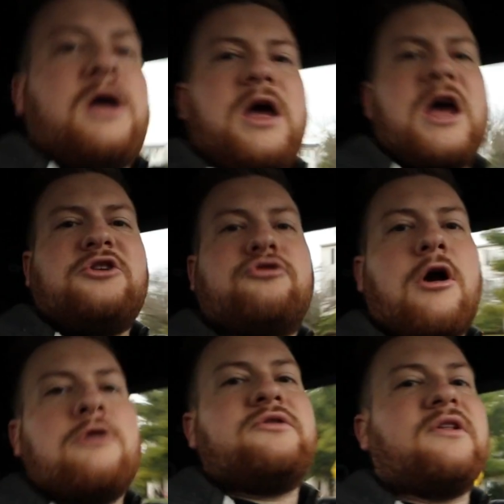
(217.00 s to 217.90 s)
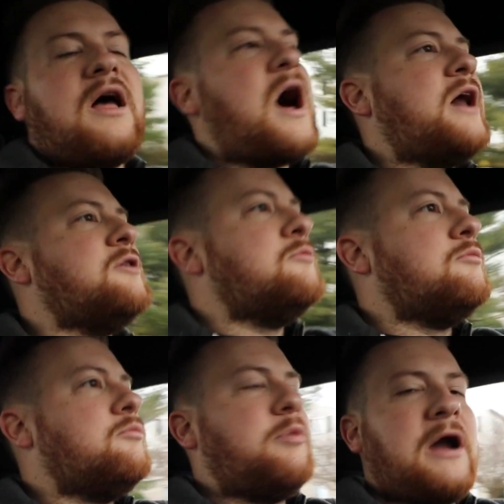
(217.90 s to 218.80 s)
It drones a lot,
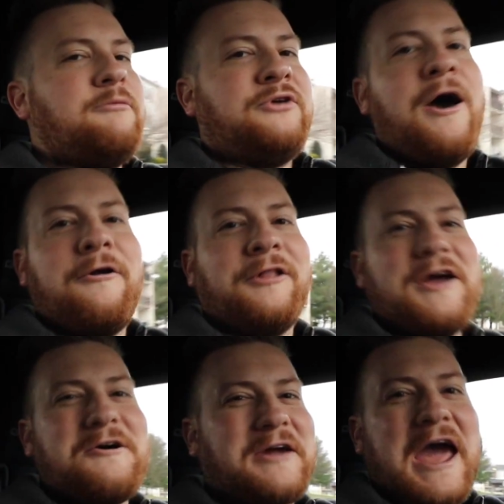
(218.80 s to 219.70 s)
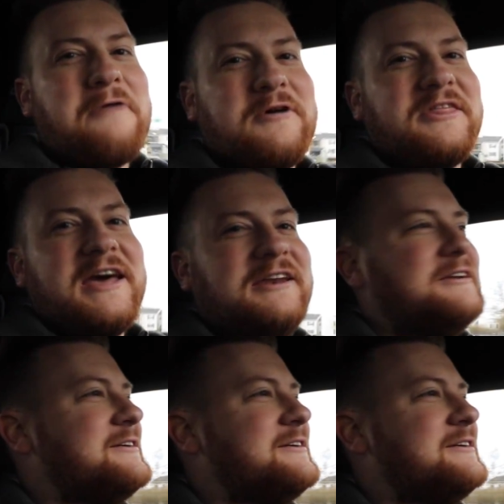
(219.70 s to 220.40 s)
but I'm totally okay with it.